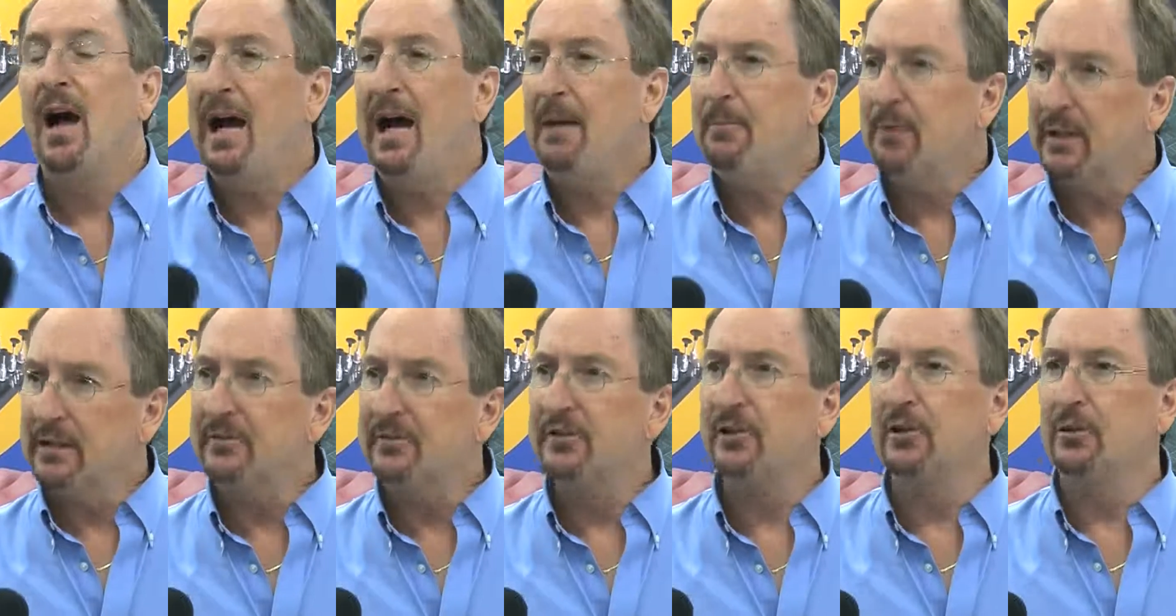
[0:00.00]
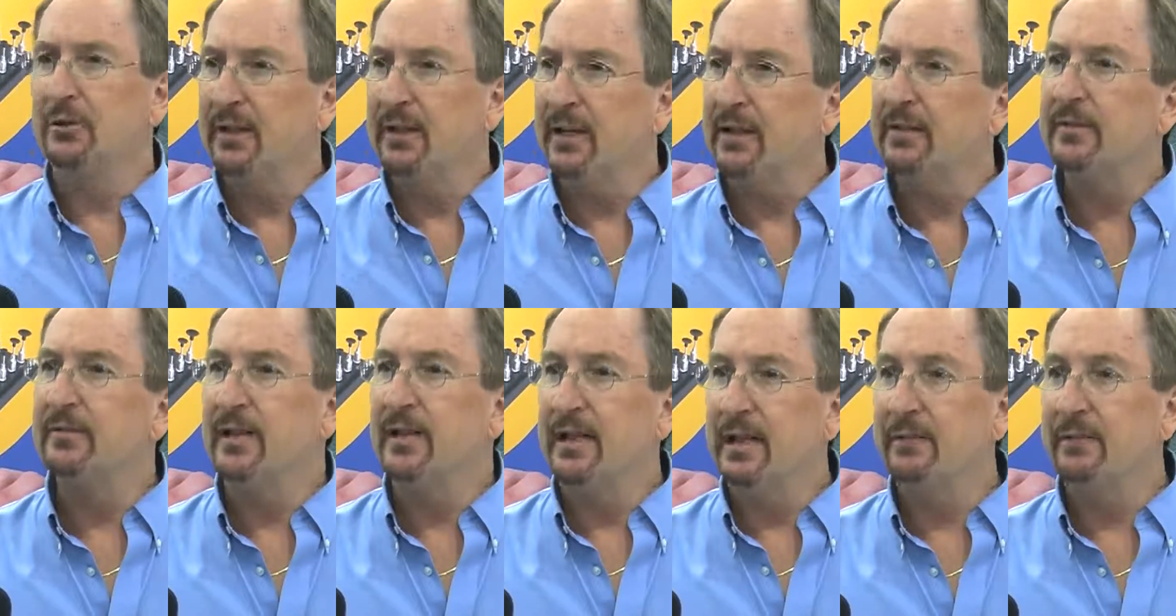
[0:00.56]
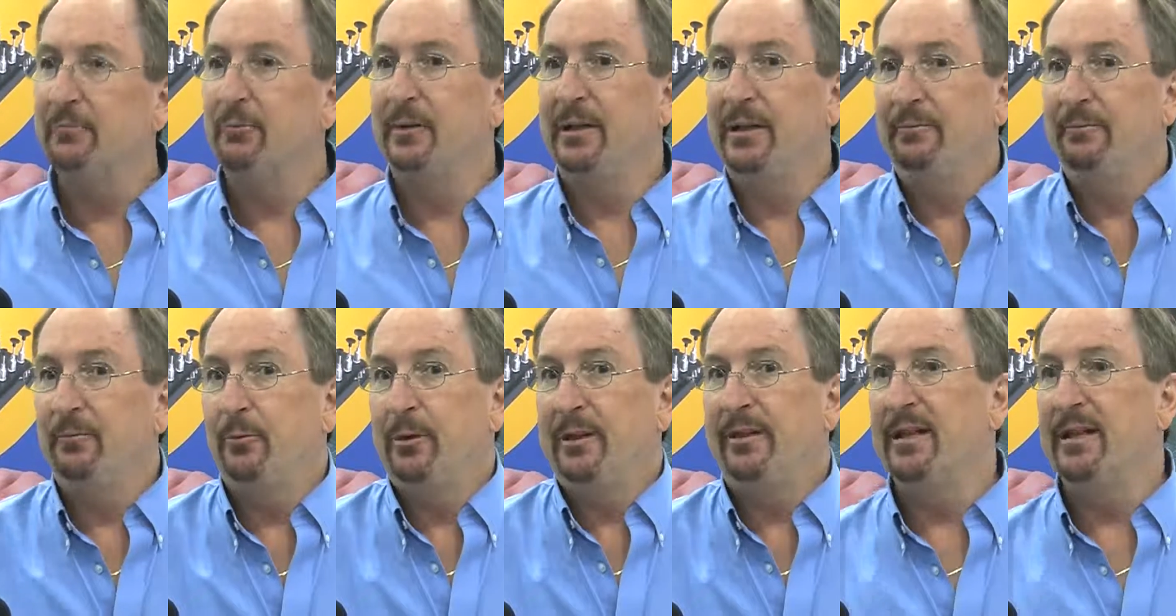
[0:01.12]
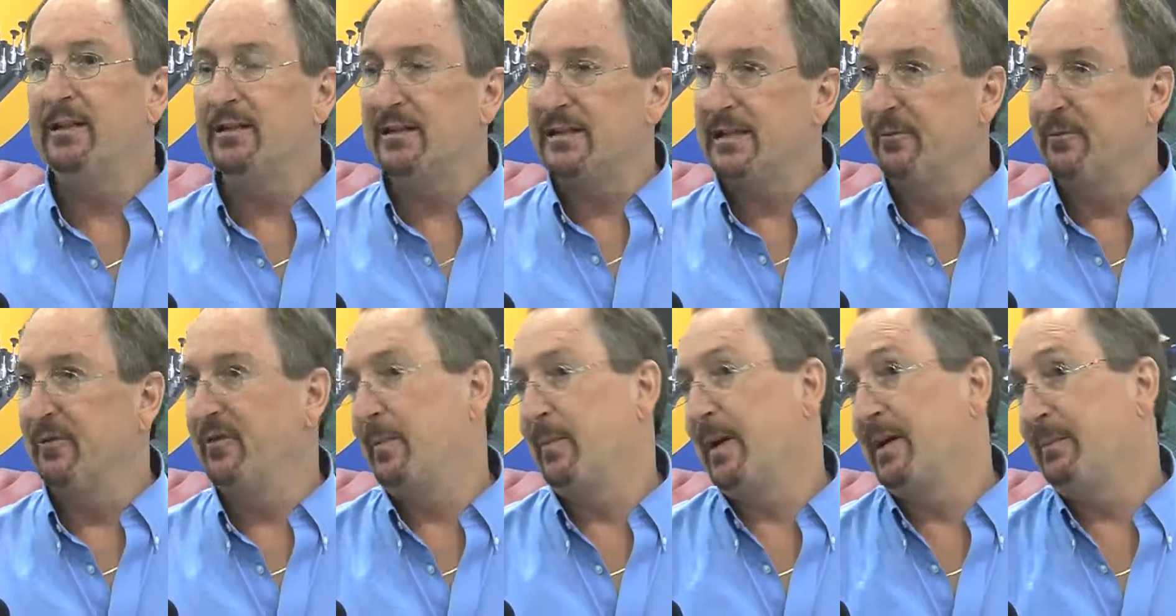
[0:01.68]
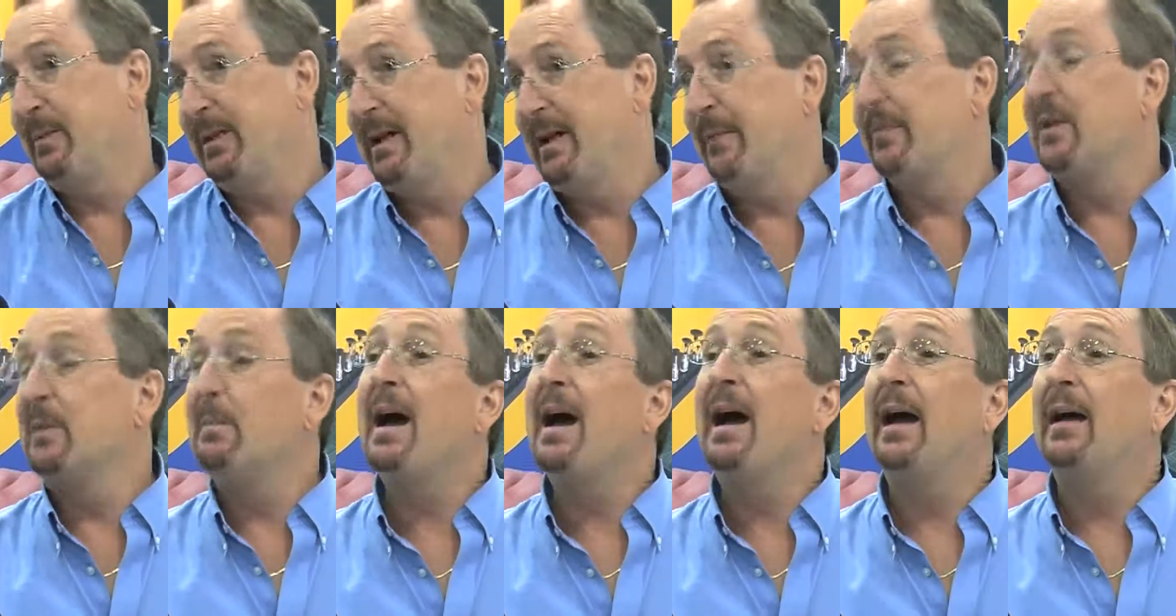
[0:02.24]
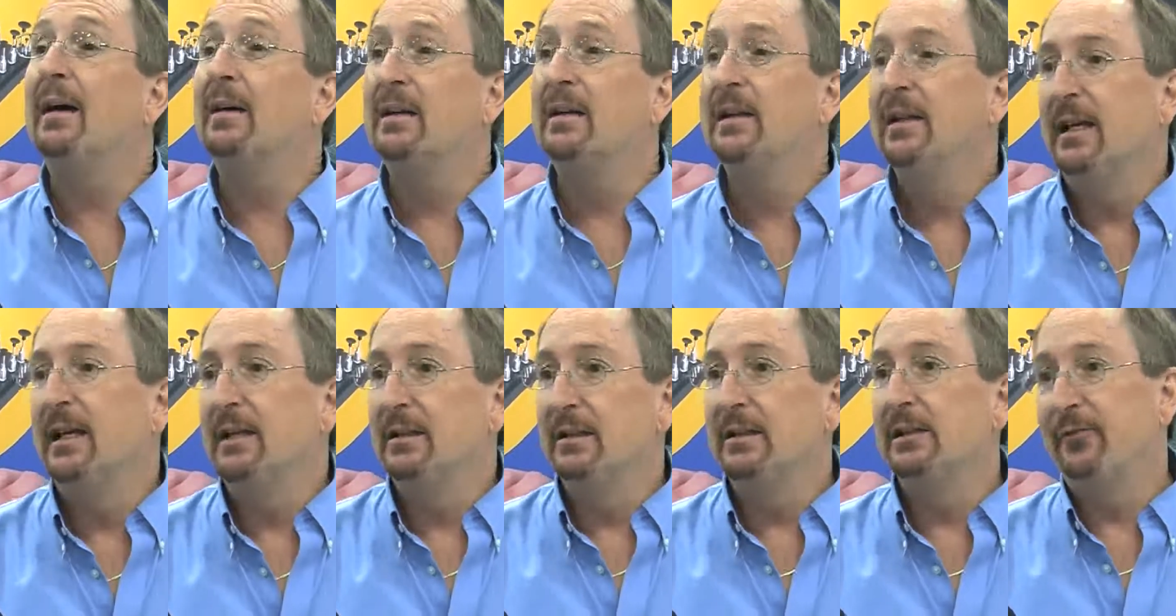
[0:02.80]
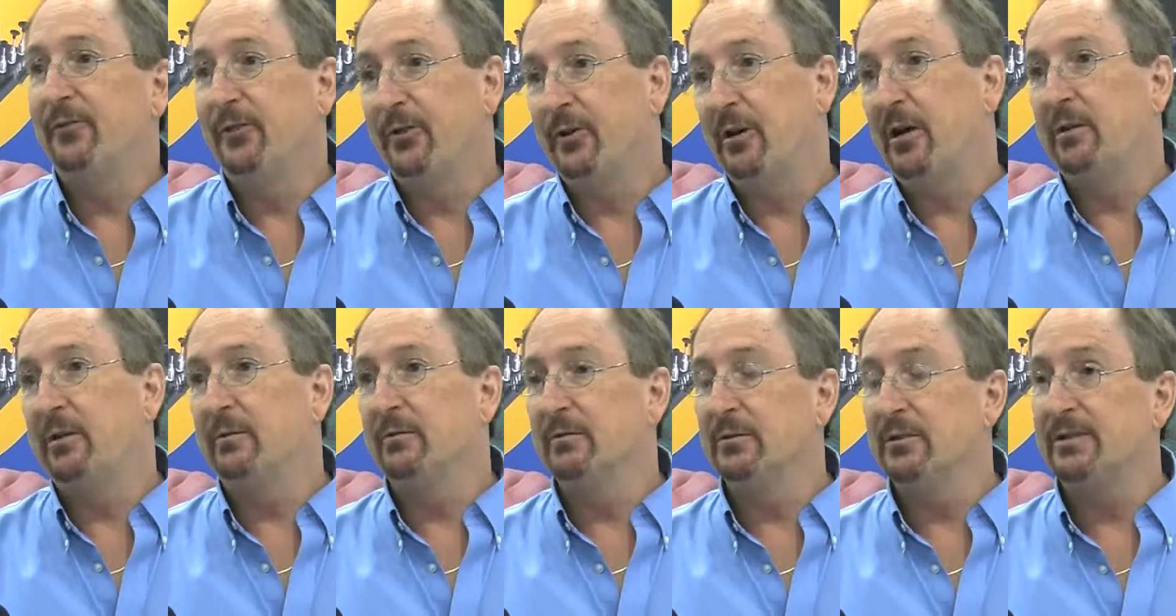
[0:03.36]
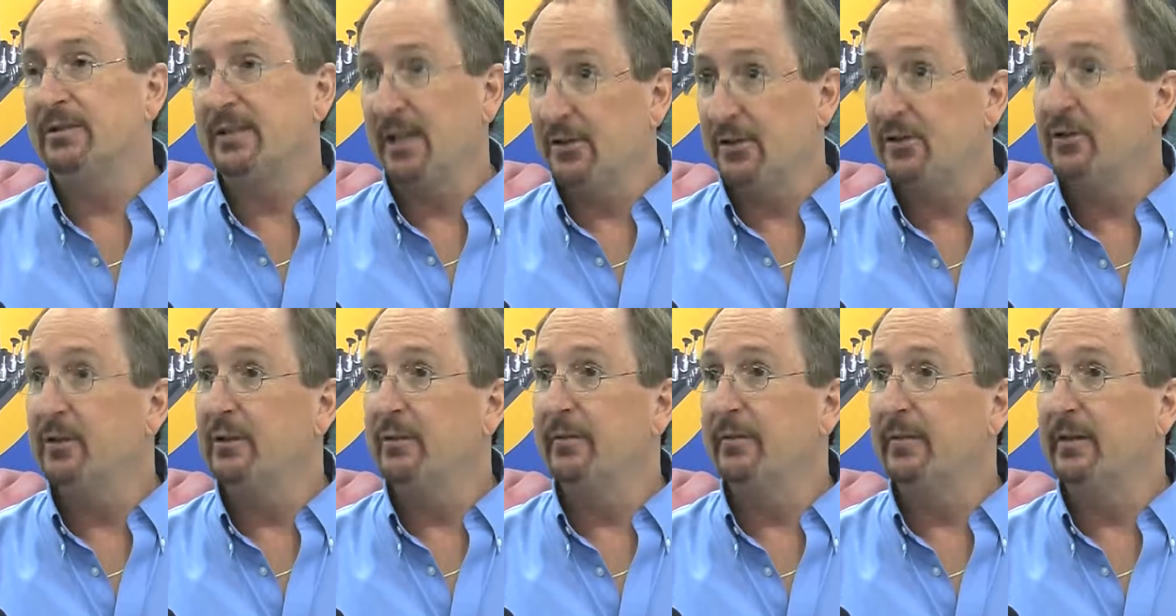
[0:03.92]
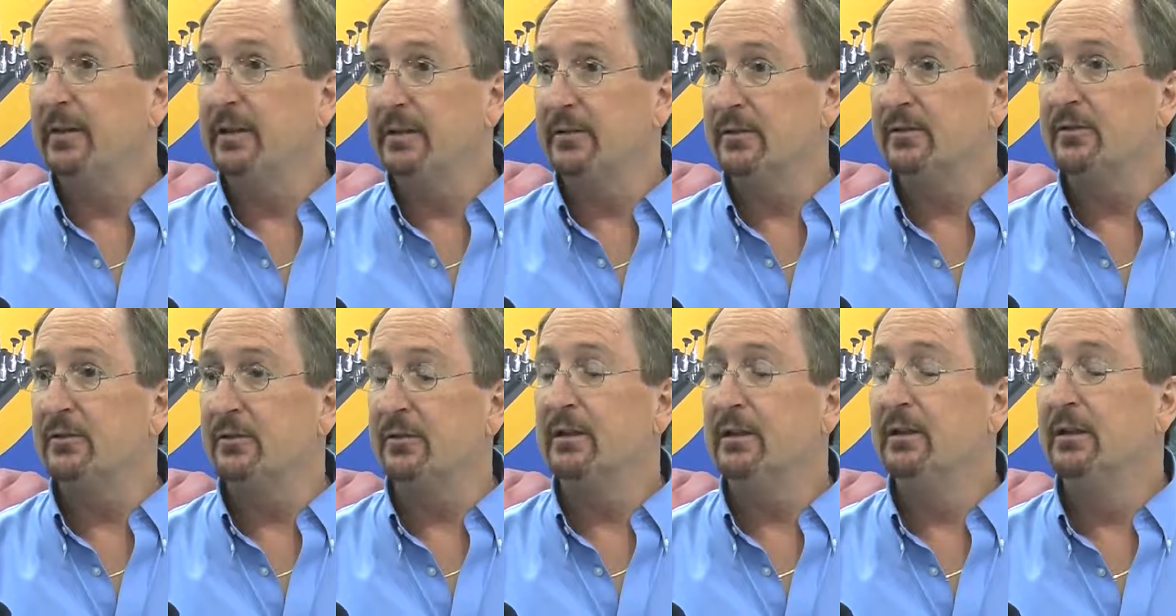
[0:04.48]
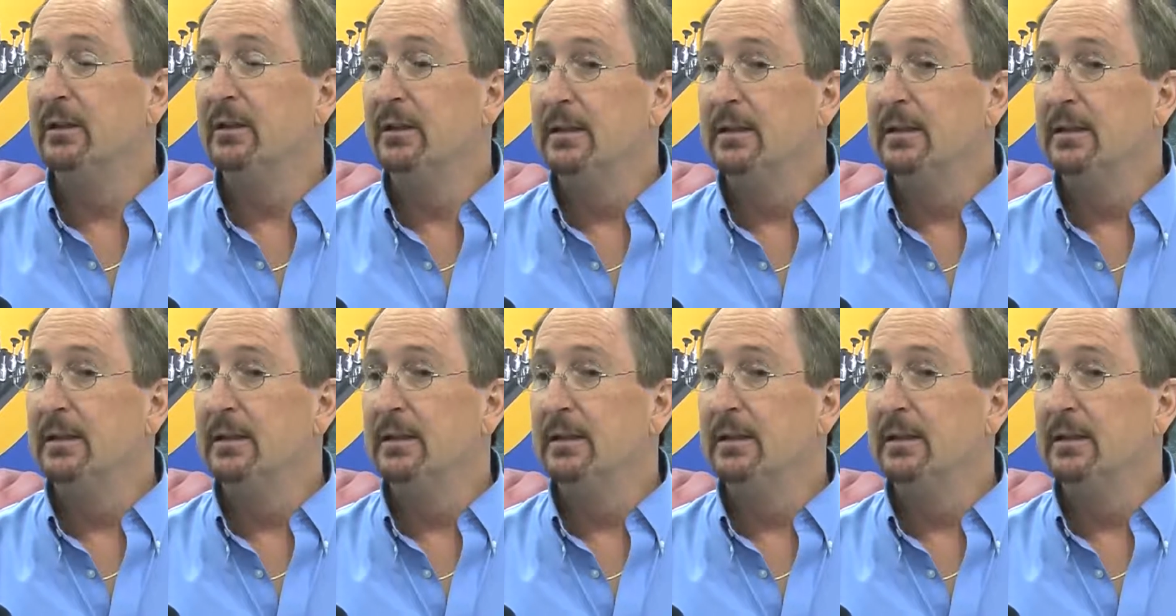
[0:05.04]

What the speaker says: I believe so, yes, and we think that some of it might be coming back, at least for our section of the industry.